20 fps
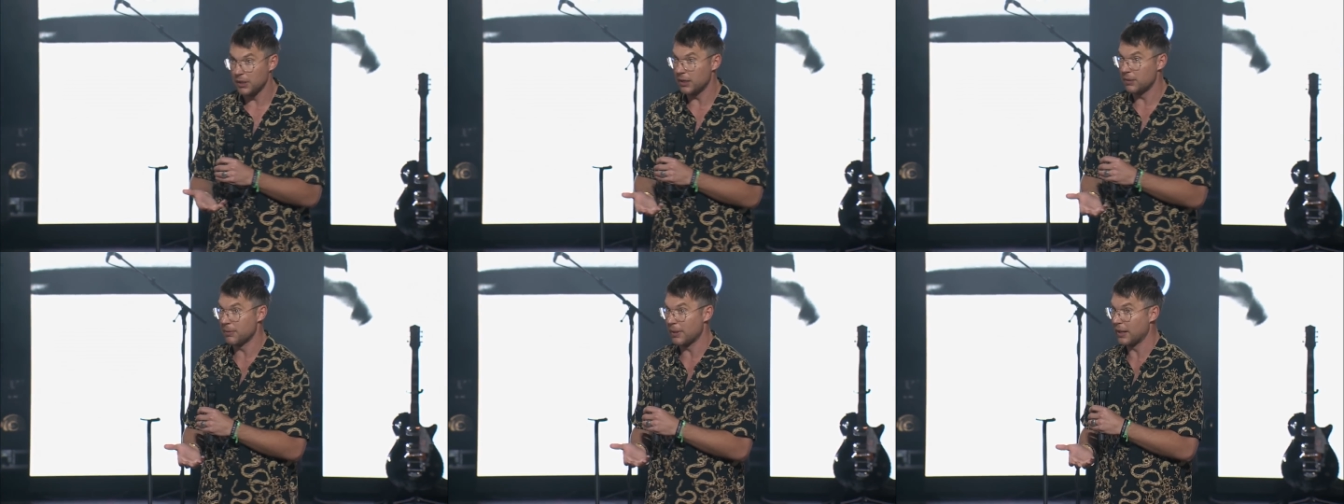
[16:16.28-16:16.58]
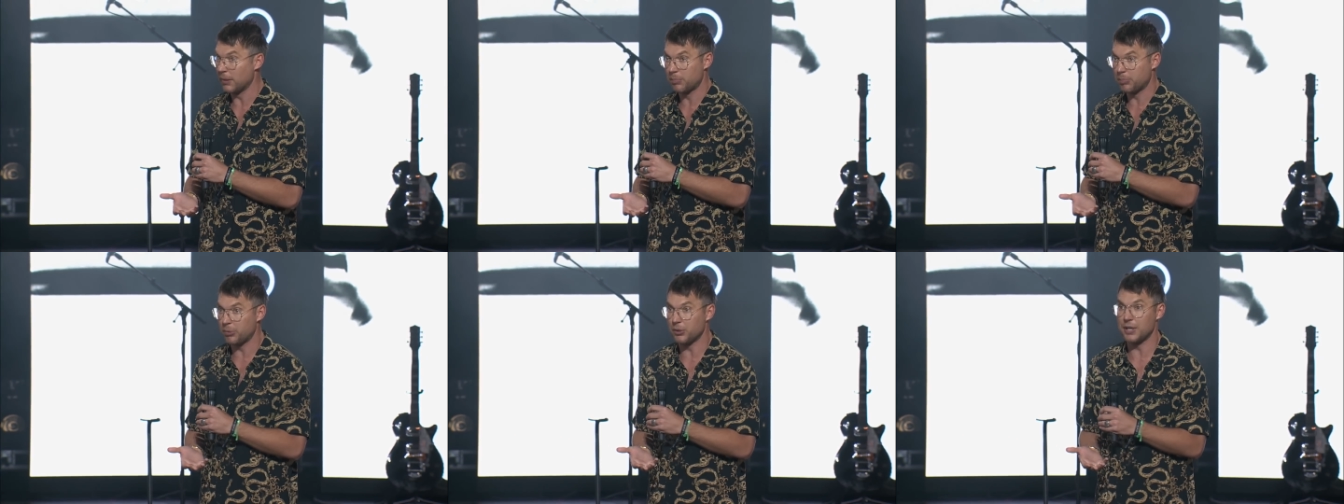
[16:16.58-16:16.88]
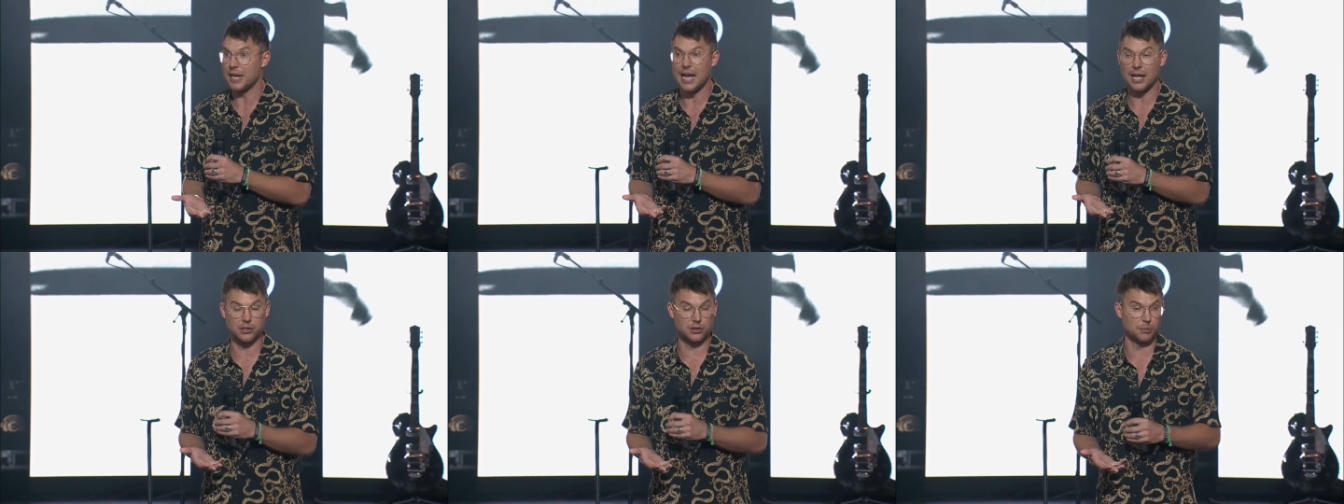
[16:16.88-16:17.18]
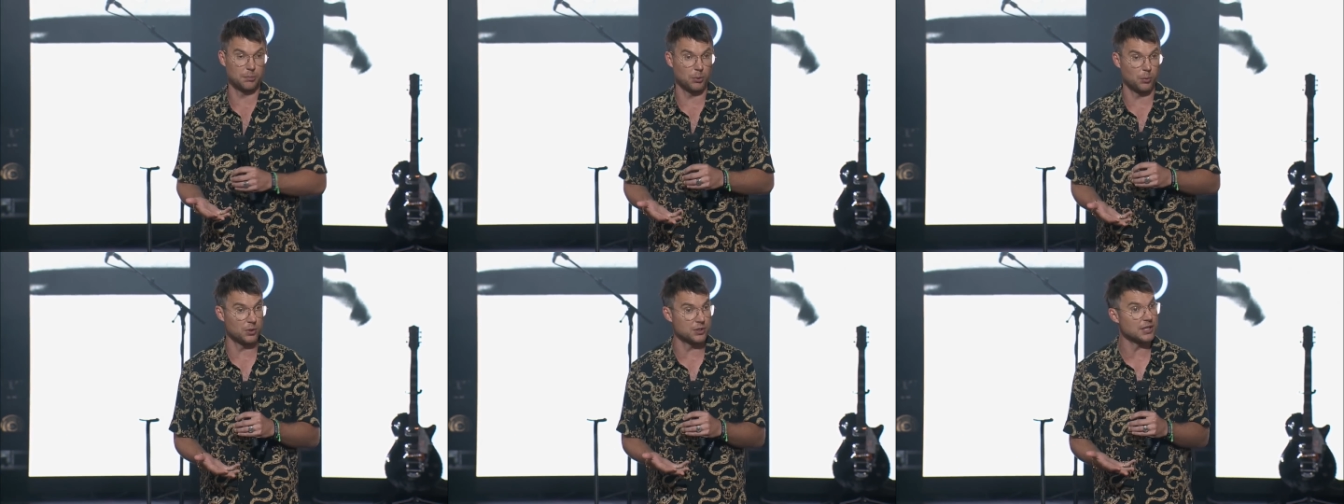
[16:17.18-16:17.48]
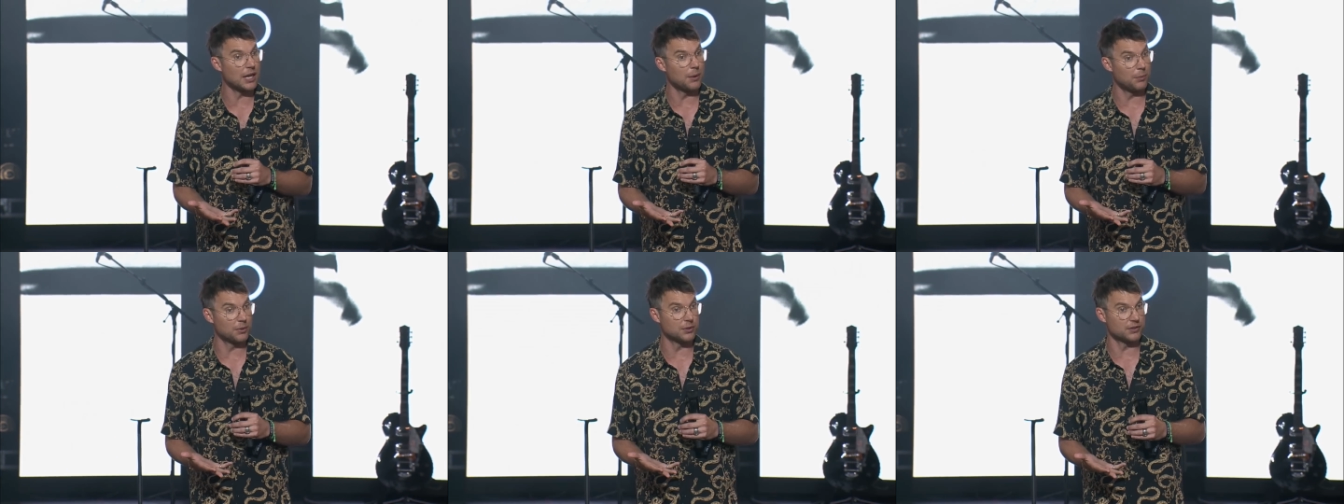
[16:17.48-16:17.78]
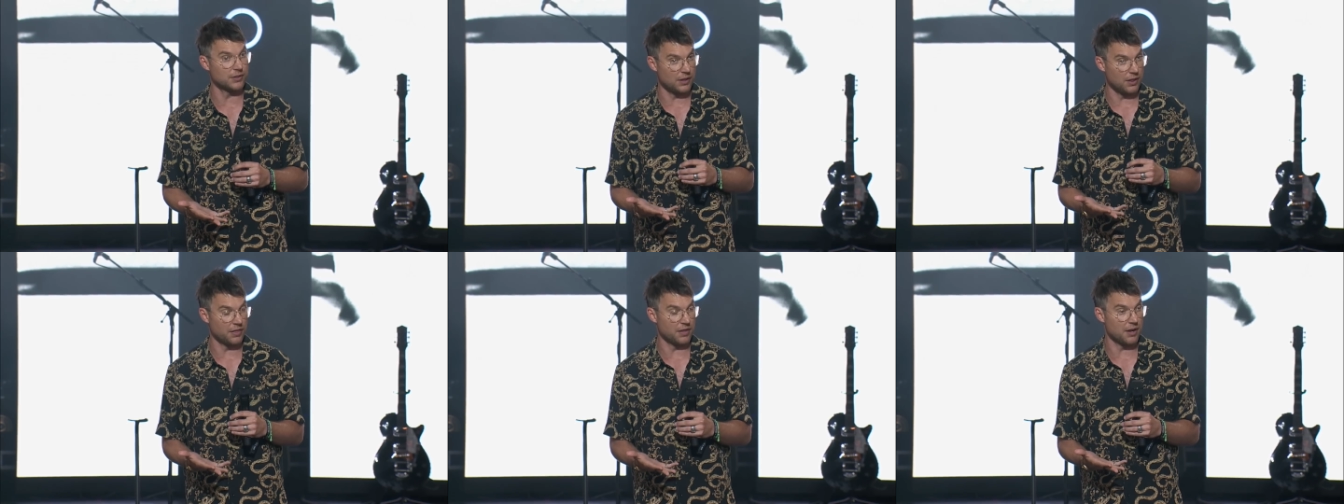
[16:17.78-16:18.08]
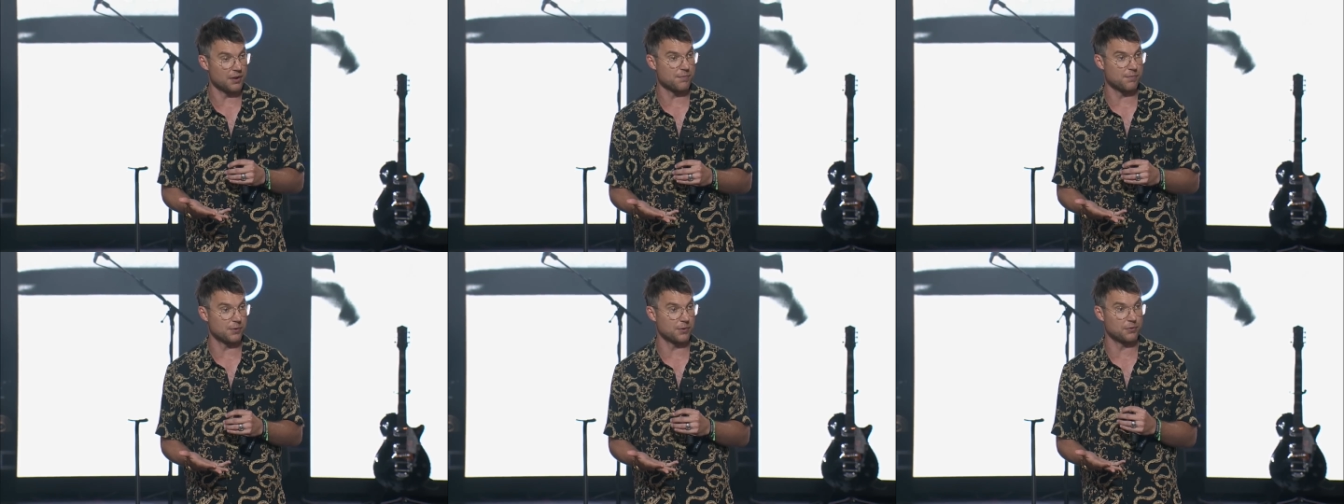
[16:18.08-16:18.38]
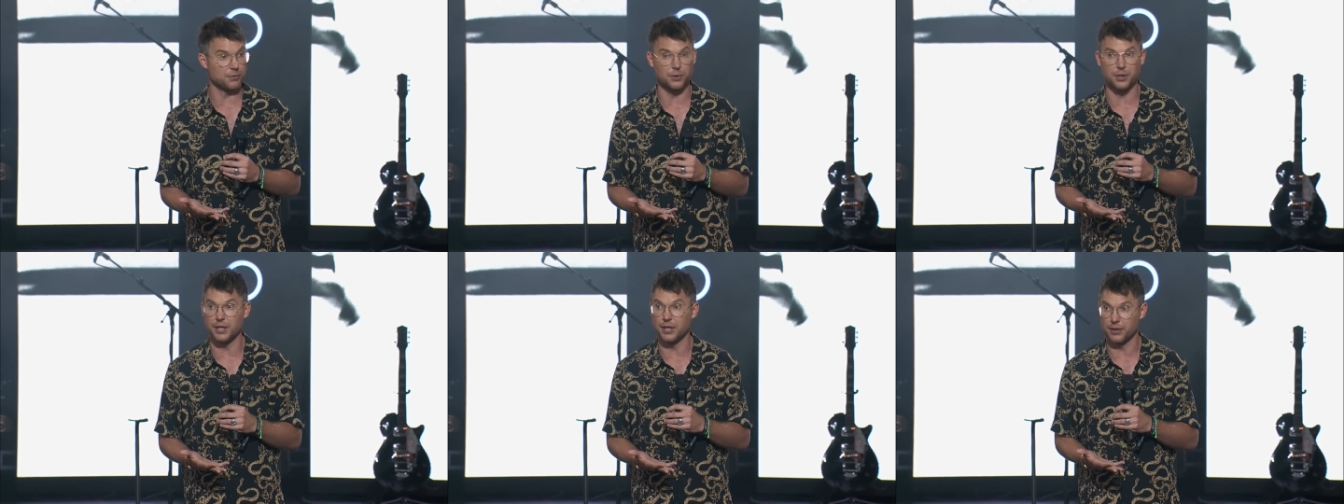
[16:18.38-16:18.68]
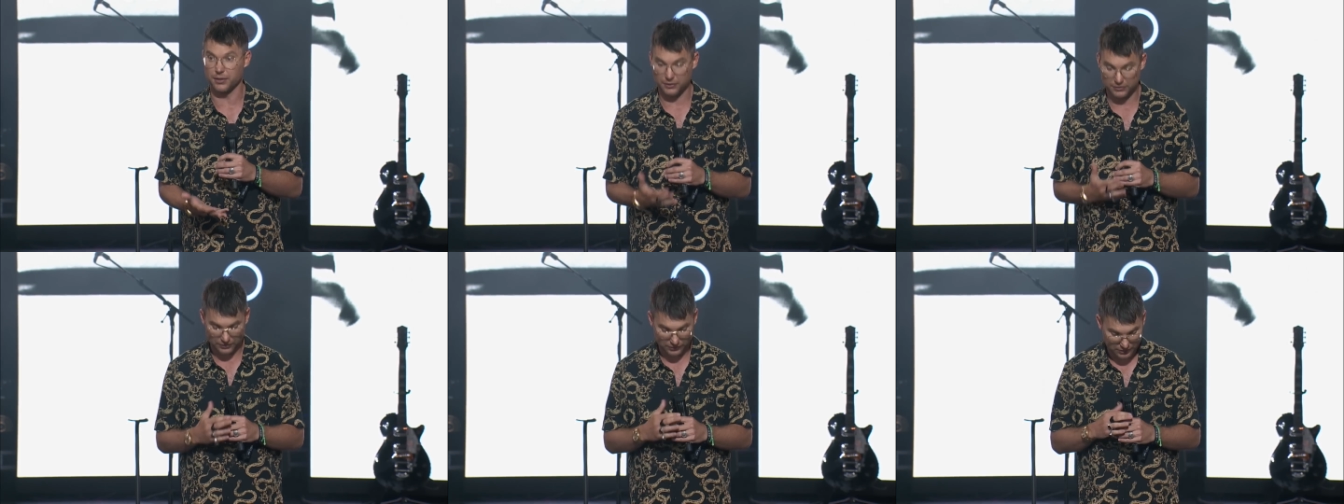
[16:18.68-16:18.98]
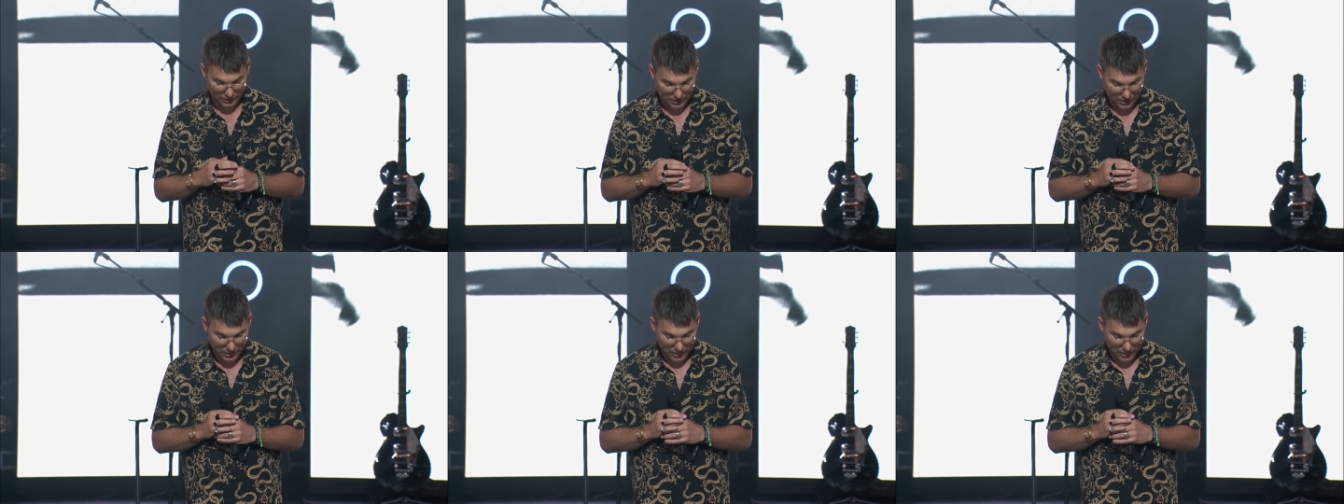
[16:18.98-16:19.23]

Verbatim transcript: be in like pre algebra, which I was there for three years.